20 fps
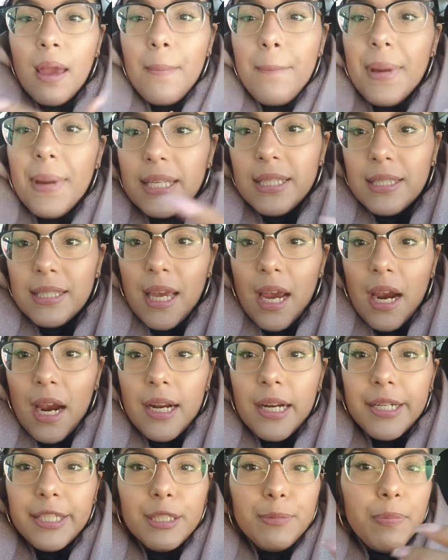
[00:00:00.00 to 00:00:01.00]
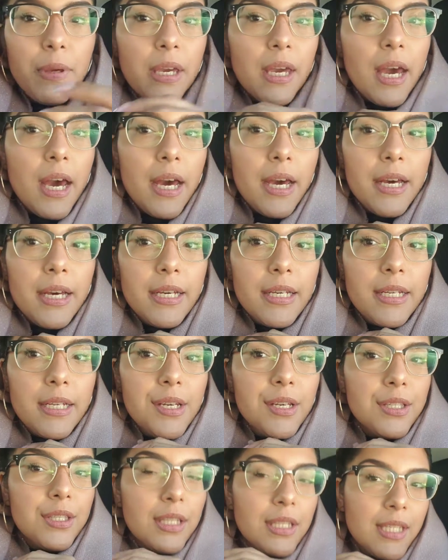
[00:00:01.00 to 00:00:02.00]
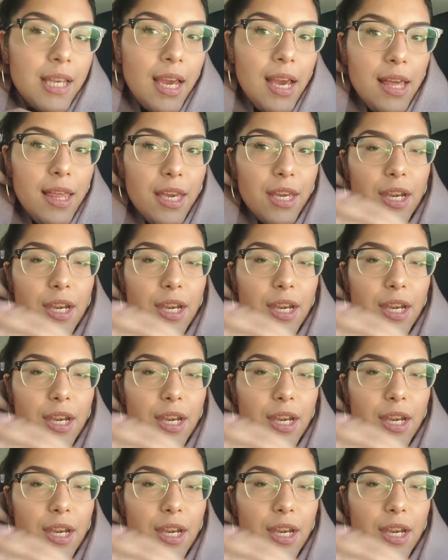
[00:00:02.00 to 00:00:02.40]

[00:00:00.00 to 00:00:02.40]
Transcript: mascaras because it's kind of